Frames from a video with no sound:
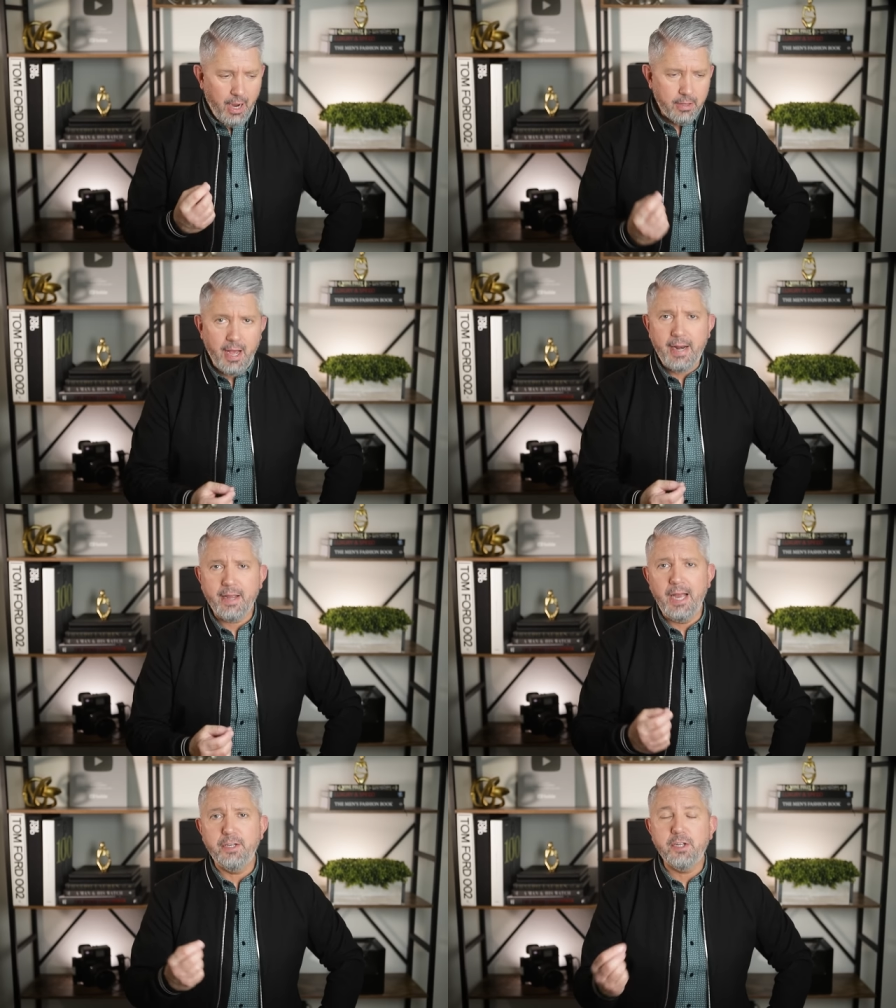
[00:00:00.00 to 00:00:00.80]
a lot of
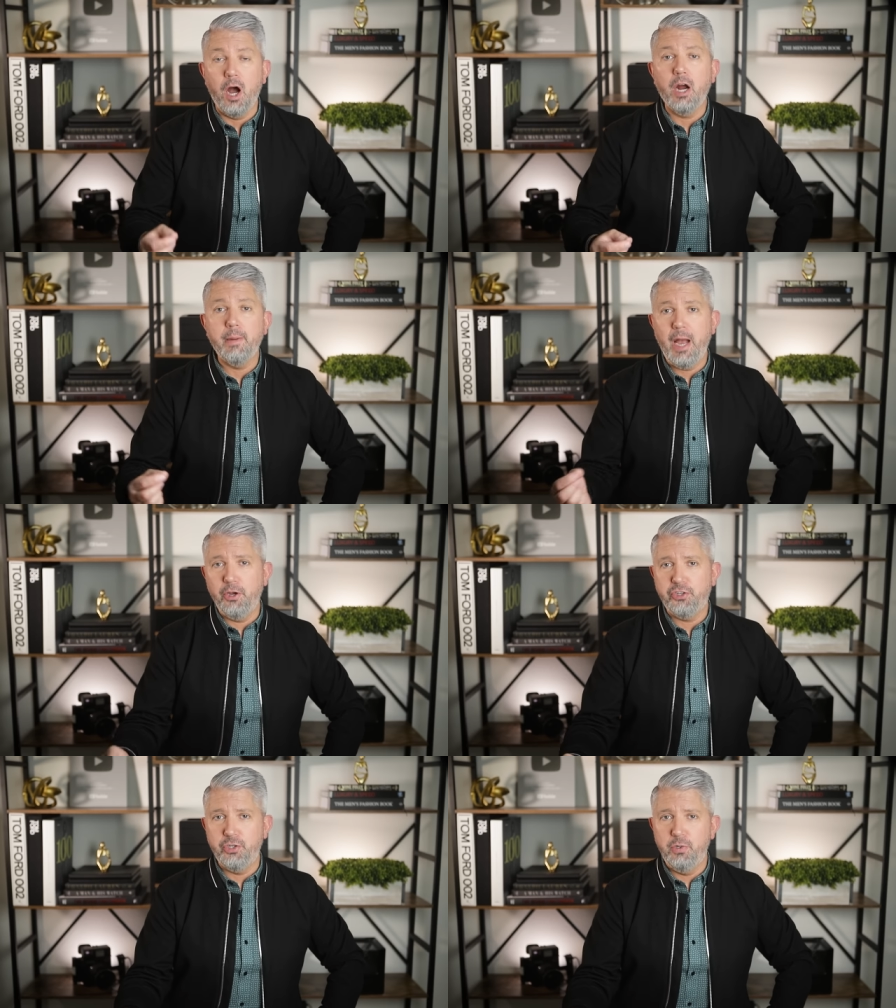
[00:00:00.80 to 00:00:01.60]
guys talk
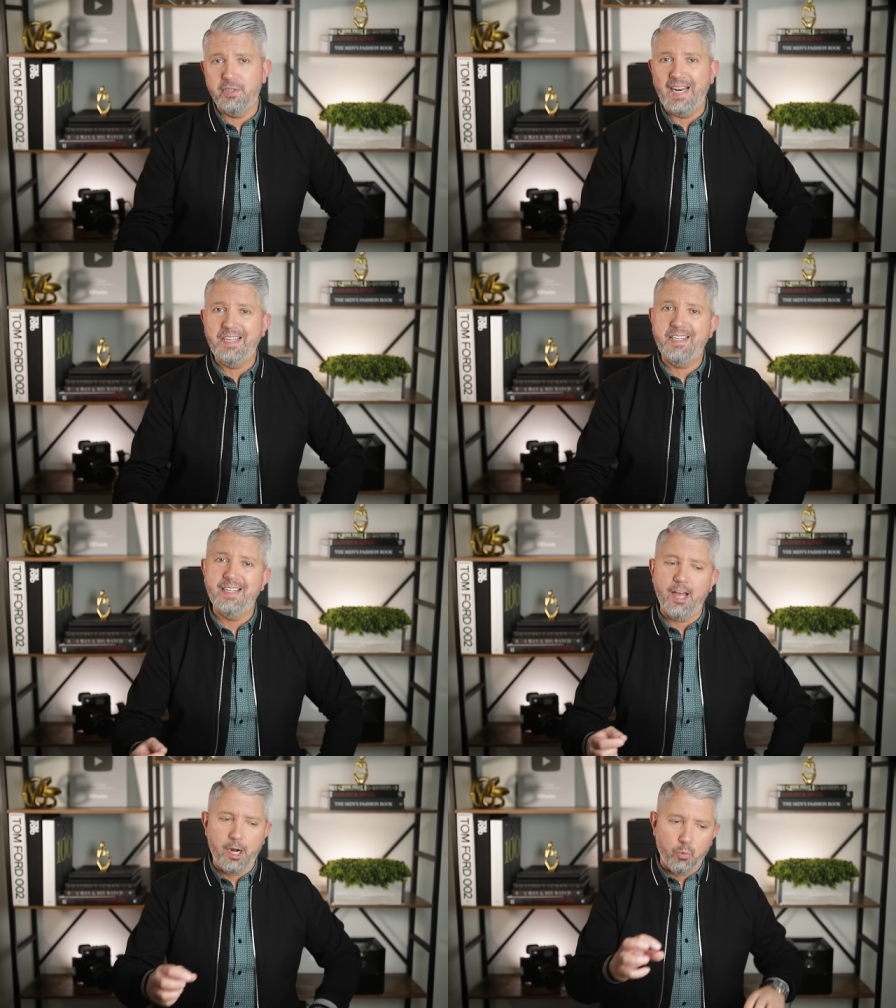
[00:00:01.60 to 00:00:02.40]
about shoes, and I see
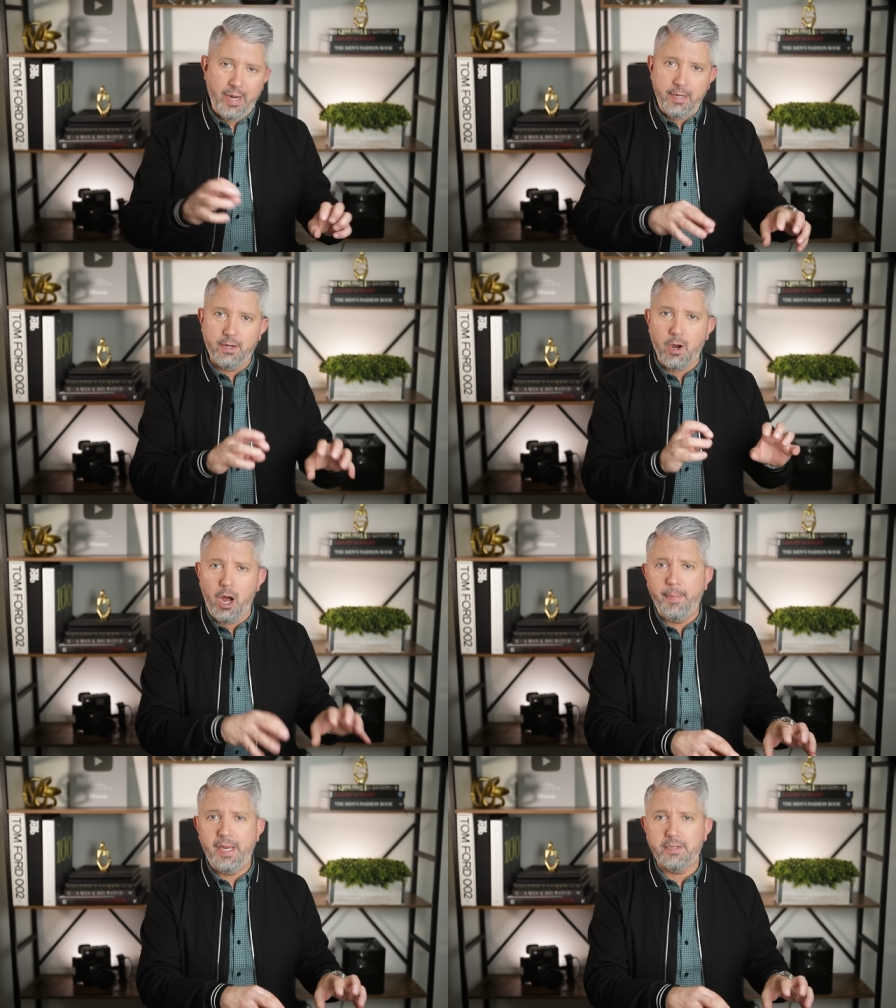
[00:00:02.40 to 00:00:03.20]
a lot of written
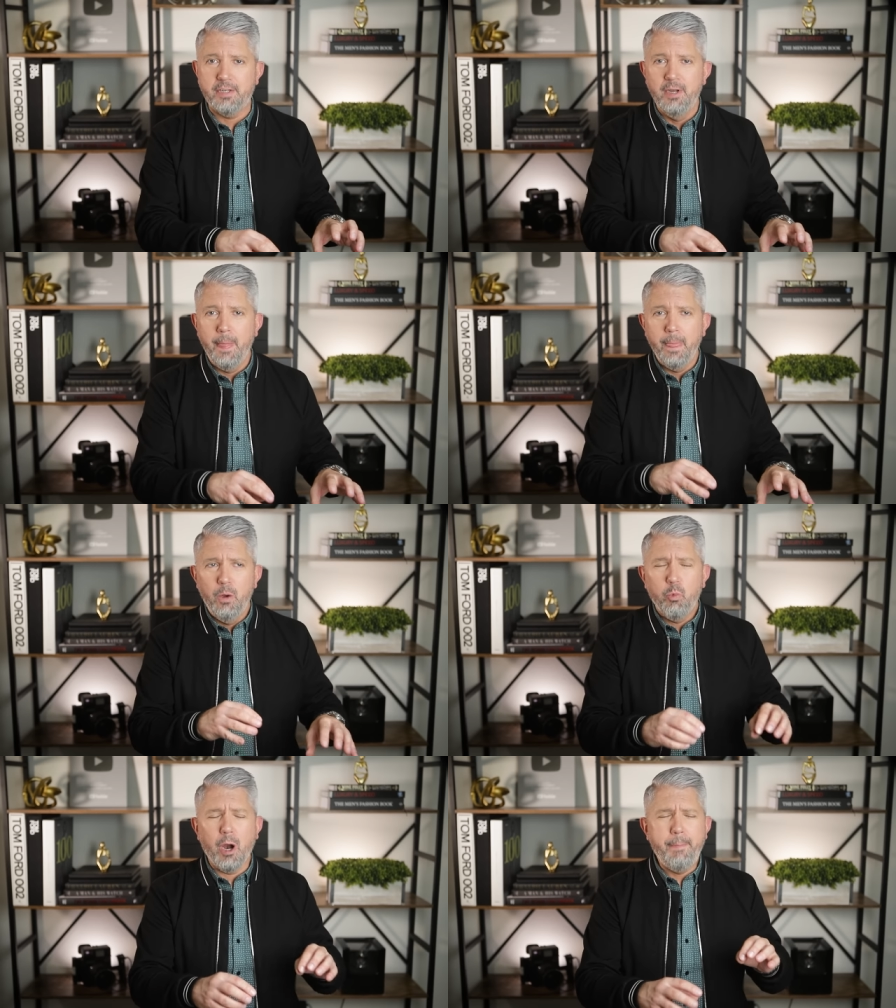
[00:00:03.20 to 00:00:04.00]
comments
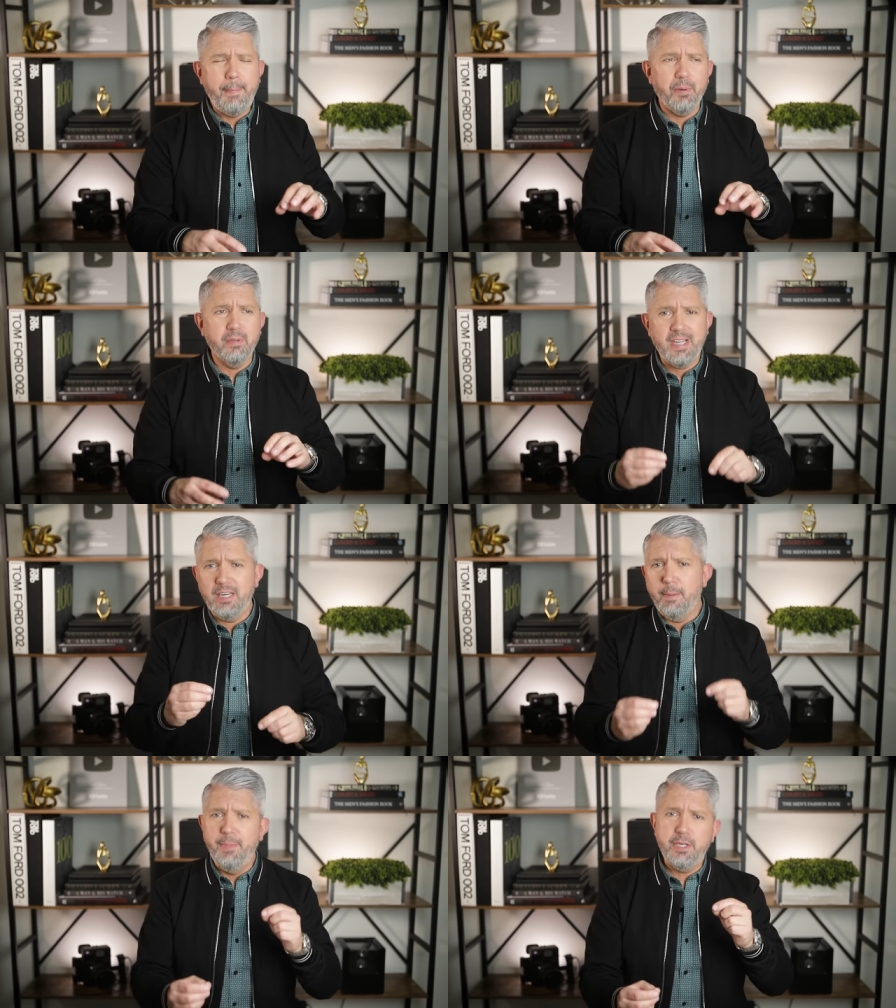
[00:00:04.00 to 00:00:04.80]
where people tend to